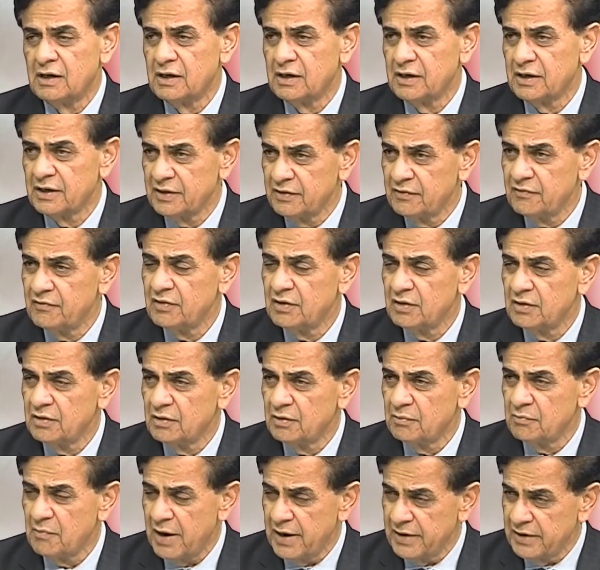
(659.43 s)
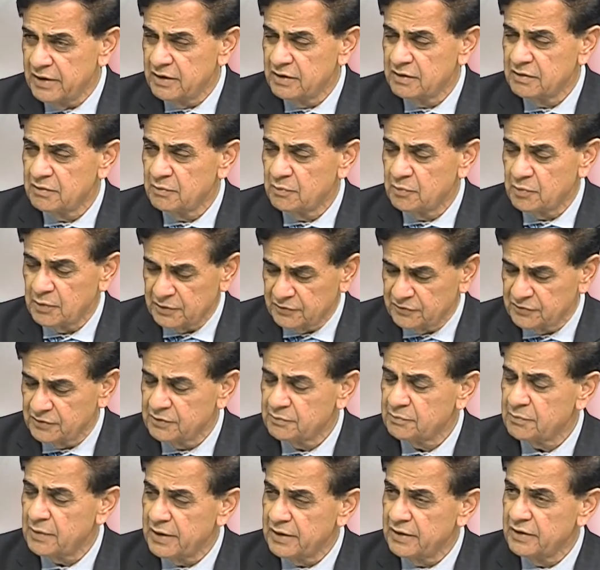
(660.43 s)
he will Biden,
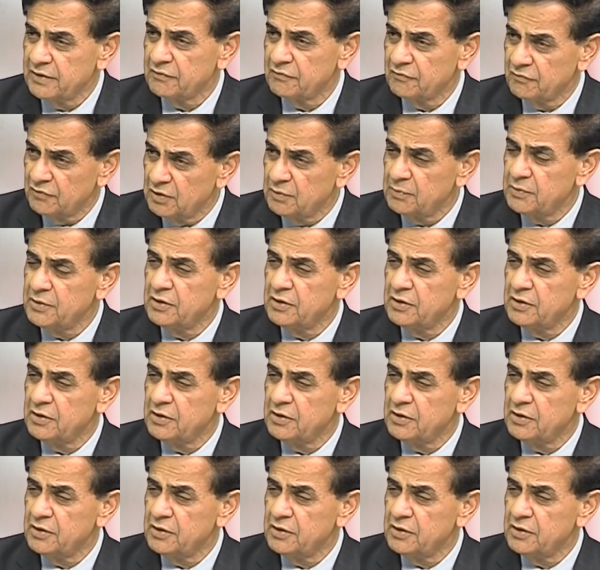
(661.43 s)
President Biden will be